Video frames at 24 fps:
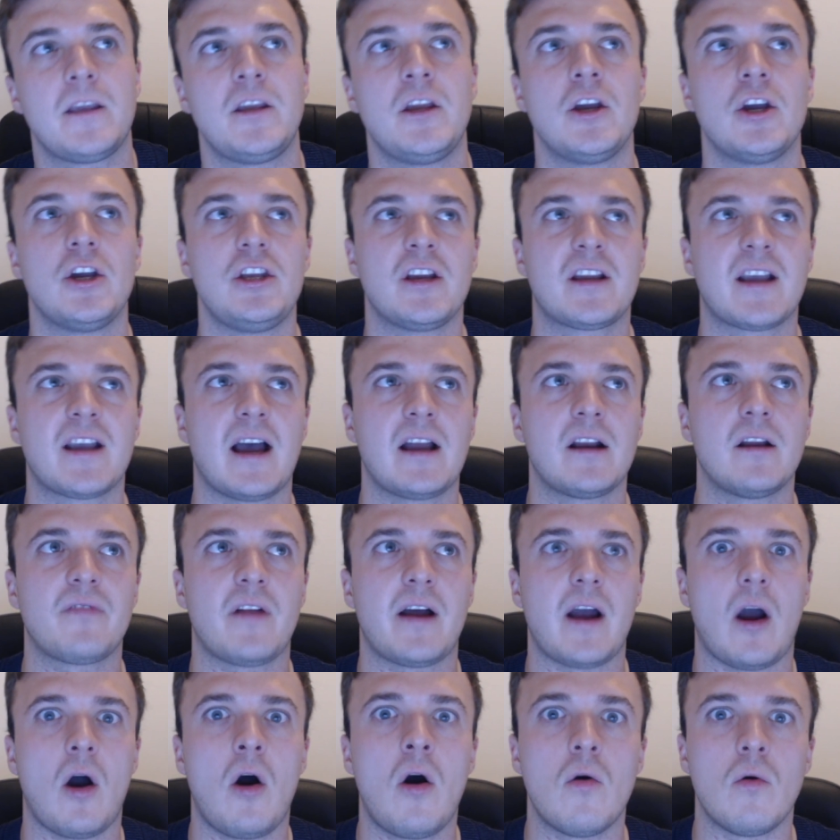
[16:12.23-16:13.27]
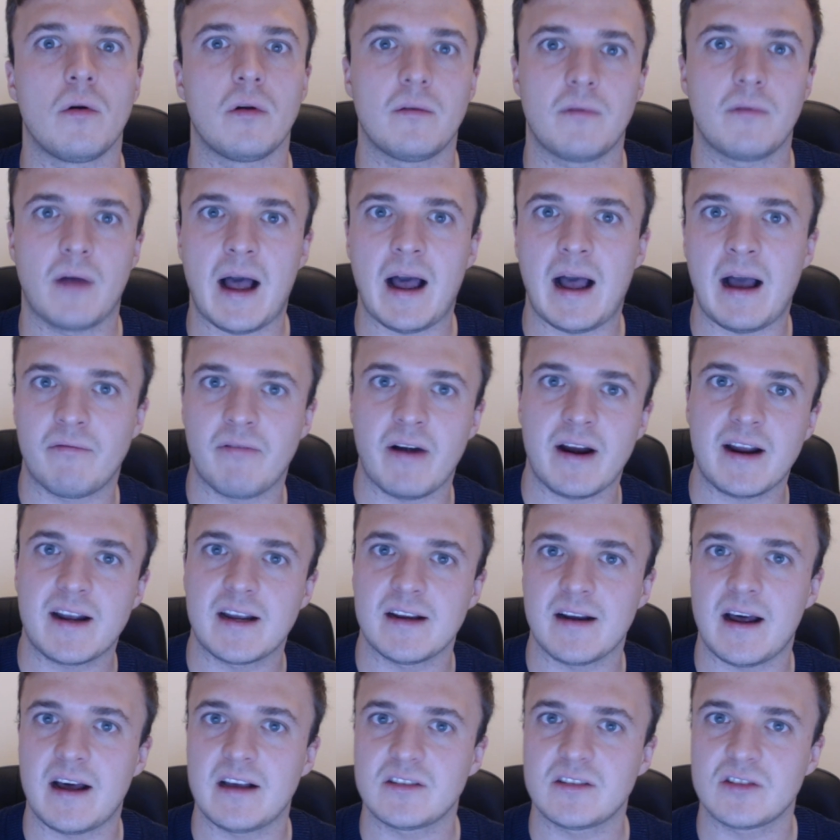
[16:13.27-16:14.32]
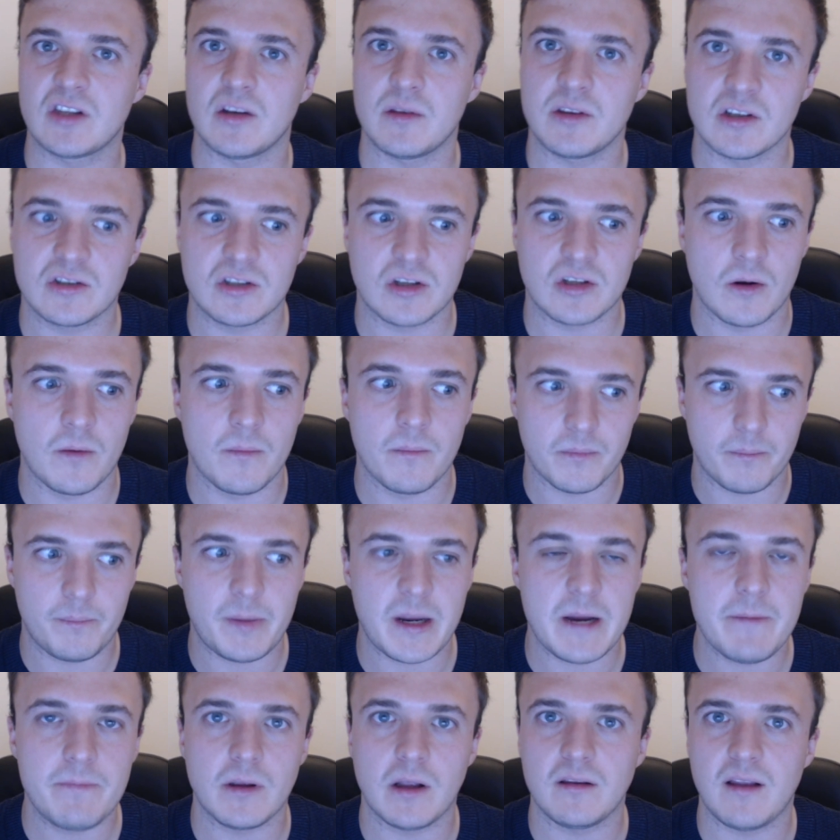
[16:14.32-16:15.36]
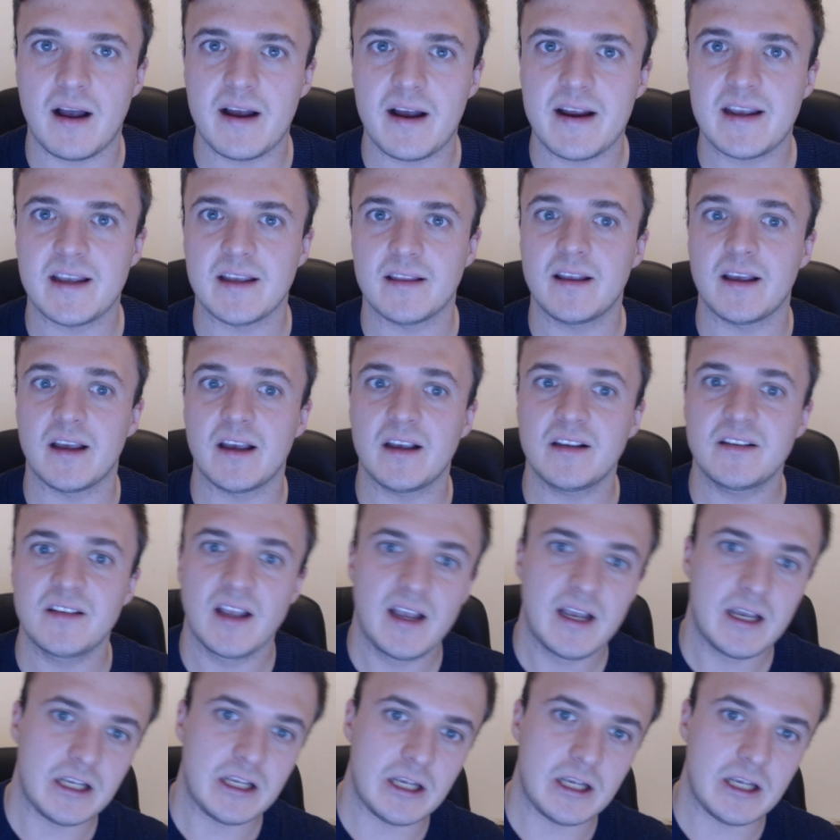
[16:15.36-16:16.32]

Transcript: you kind of like, oh, I recognize that there's some people are liking this.